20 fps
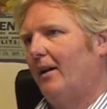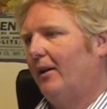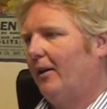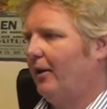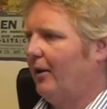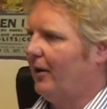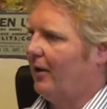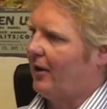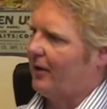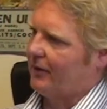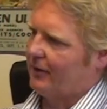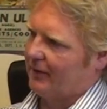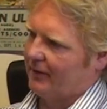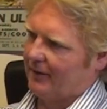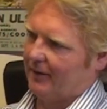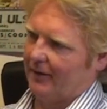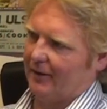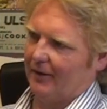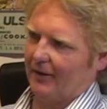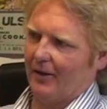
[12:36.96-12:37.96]

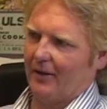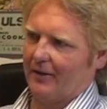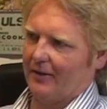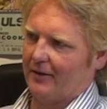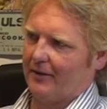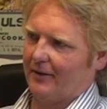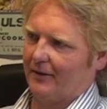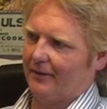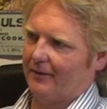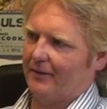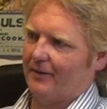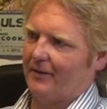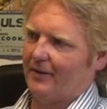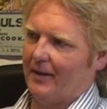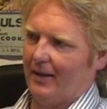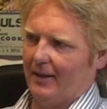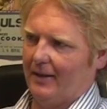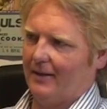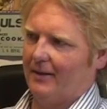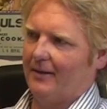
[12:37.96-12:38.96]
lots and lots of
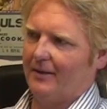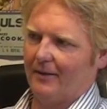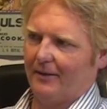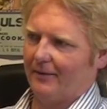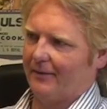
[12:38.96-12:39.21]
seeds